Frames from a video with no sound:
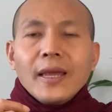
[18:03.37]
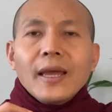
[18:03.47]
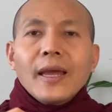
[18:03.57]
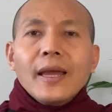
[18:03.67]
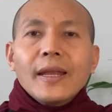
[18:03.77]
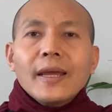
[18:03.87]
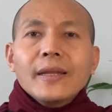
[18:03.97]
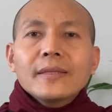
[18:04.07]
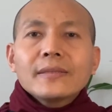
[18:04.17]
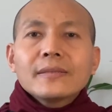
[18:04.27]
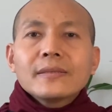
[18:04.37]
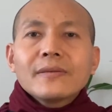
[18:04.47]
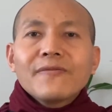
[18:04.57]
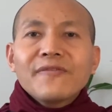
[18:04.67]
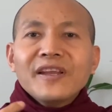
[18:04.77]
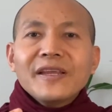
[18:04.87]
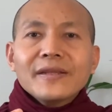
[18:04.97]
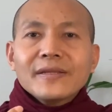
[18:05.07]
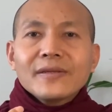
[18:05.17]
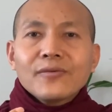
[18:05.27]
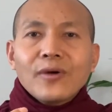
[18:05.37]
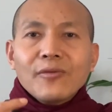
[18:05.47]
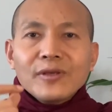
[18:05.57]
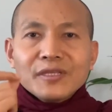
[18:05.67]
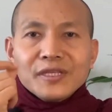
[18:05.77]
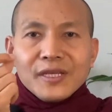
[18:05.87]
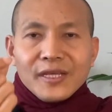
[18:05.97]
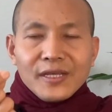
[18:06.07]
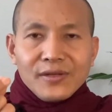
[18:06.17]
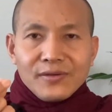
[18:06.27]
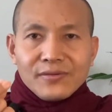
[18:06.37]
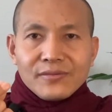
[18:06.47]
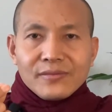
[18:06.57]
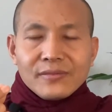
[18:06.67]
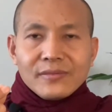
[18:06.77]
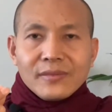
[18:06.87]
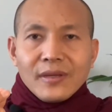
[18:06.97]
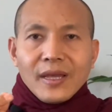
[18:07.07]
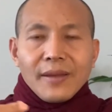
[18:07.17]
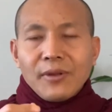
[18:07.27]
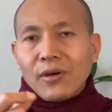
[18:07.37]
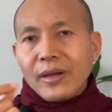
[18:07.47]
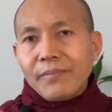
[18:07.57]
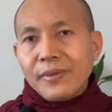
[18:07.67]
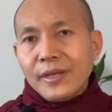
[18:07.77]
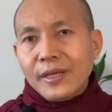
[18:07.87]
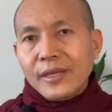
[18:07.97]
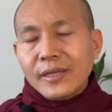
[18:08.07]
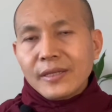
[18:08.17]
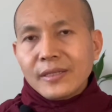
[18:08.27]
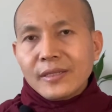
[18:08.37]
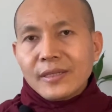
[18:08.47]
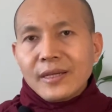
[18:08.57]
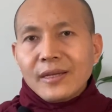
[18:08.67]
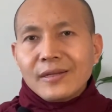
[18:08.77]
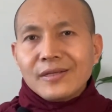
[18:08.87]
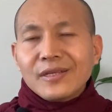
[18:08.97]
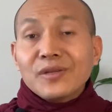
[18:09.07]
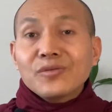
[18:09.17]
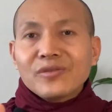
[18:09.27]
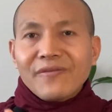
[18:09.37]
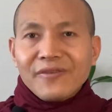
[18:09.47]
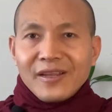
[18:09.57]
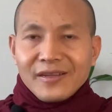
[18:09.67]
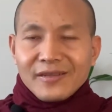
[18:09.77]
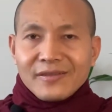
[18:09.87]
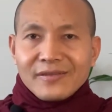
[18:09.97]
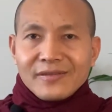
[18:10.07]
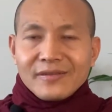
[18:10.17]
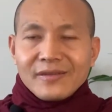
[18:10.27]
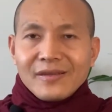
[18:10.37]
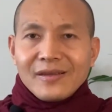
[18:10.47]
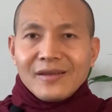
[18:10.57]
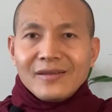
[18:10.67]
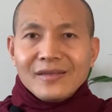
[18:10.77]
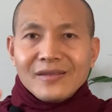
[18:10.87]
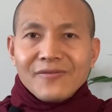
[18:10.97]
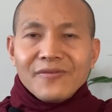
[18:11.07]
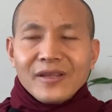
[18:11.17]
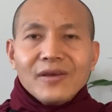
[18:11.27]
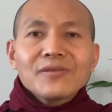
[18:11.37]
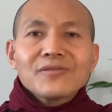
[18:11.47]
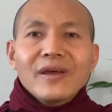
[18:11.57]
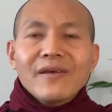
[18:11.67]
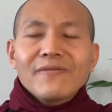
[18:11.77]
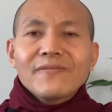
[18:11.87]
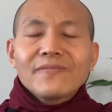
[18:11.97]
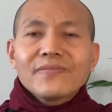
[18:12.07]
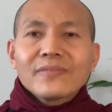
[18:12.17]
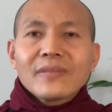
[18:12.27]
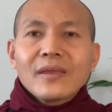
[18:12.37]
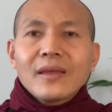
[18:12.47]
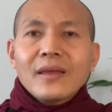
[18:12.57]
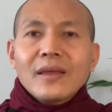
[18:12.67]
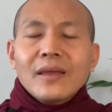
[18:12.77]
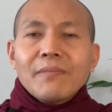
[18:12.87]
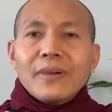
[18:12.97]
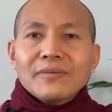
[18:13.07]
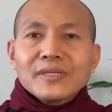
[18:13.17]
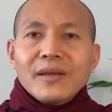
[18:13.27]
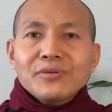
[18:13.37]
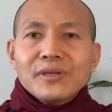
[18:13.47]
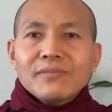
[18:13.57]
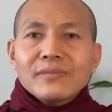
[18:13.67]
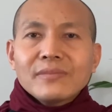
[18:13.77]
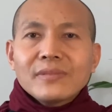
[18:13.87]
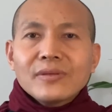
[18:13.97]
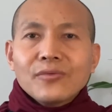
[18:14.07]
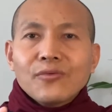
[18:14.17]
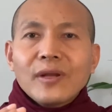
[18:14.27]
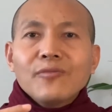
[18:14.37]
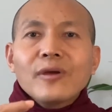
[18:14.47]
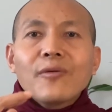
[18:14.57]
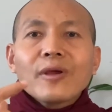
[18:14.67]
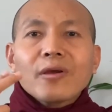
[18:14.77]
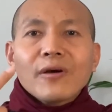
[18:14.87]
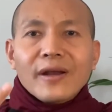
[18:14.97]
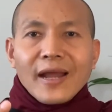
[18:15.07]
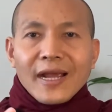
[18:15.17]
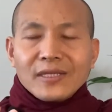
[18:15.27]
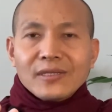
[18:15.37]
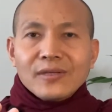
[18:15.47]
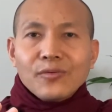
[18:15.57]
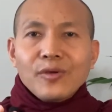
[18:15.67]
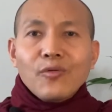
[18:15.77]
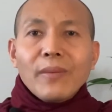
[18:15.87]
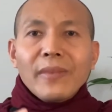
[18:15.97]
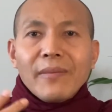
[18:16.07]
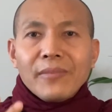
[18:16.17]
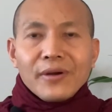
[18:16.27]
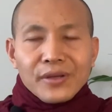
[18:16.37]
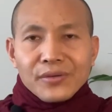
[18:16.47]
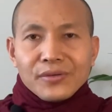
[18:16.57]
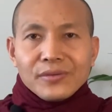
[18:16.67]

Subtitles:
And then feeling, when we see you, I'm not happy, this is a neutral feeling. This is feeling also have. Perception, when we recognize, we remember you,